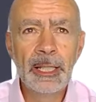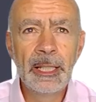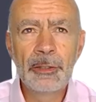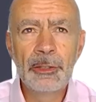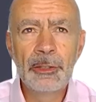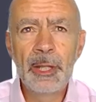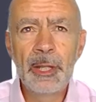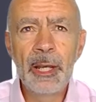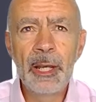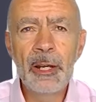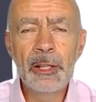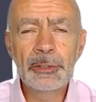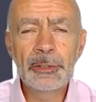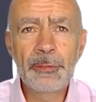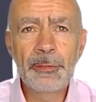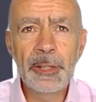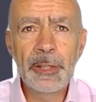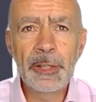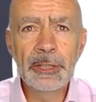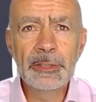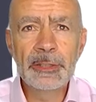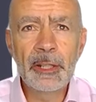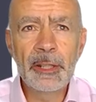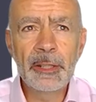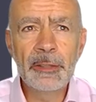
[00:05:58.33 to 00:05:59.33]
The last
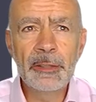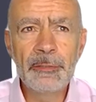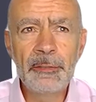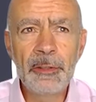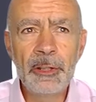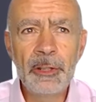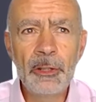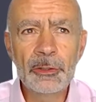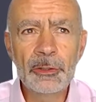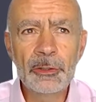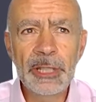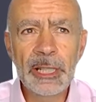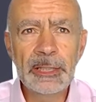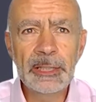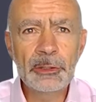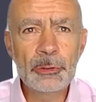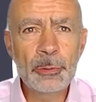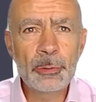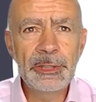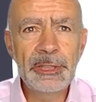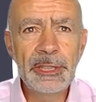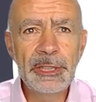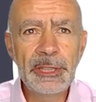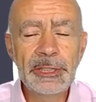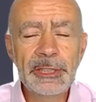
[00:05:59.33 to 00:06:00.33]
figures I looked at,
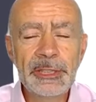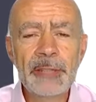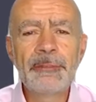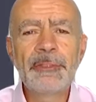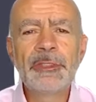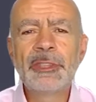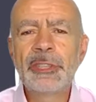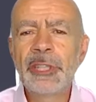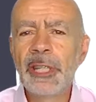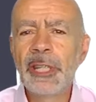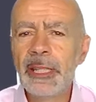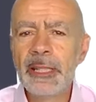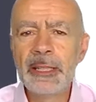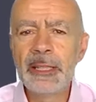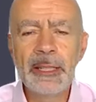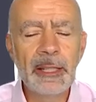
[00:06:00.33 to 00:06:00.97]
2017,